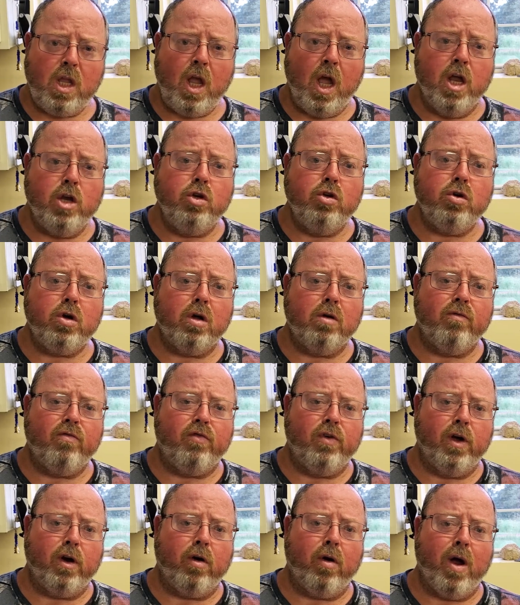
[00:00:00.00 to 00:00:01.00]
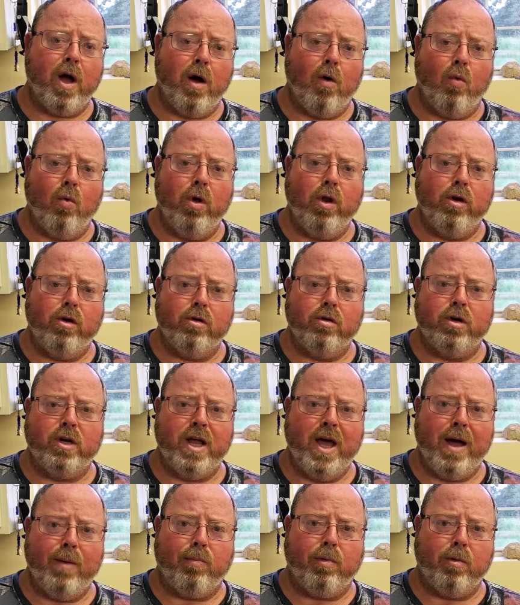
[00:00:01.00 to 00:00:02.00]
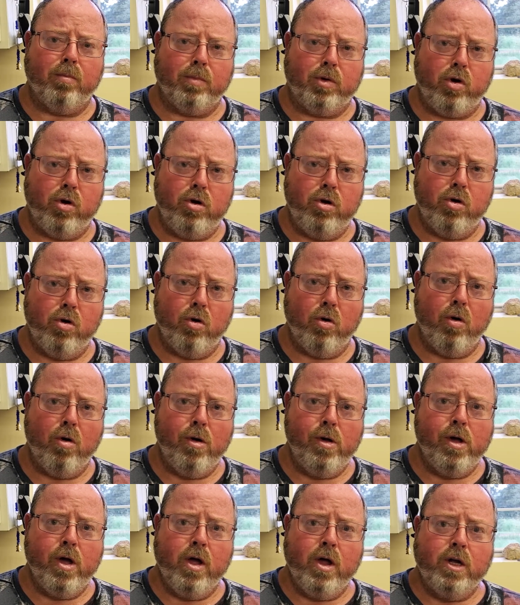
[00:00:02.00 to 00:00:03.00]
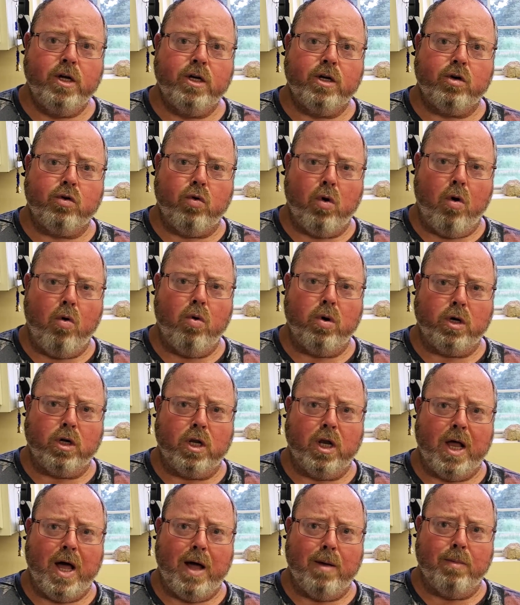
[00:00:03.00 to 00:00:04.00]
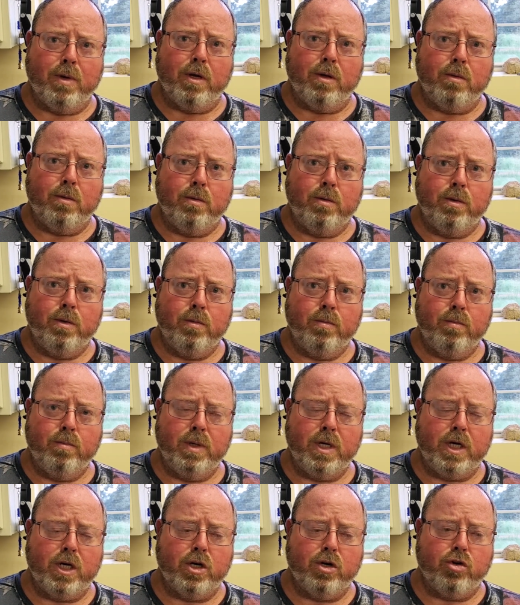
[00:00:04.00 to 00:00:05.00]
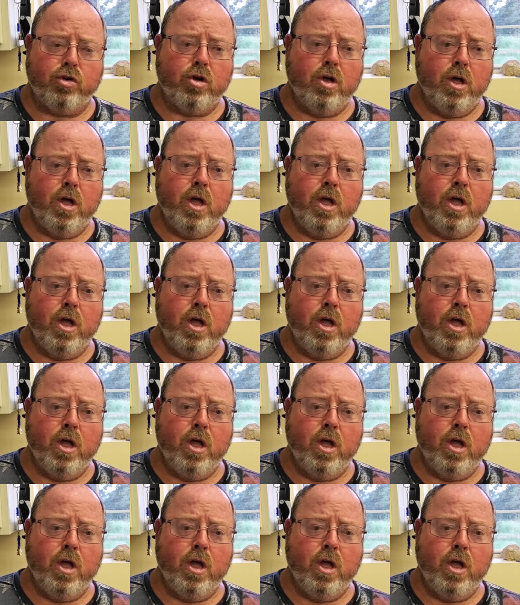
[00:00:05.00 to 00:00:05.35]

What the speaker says: and you can figure out when to adapt them to your growing climate, because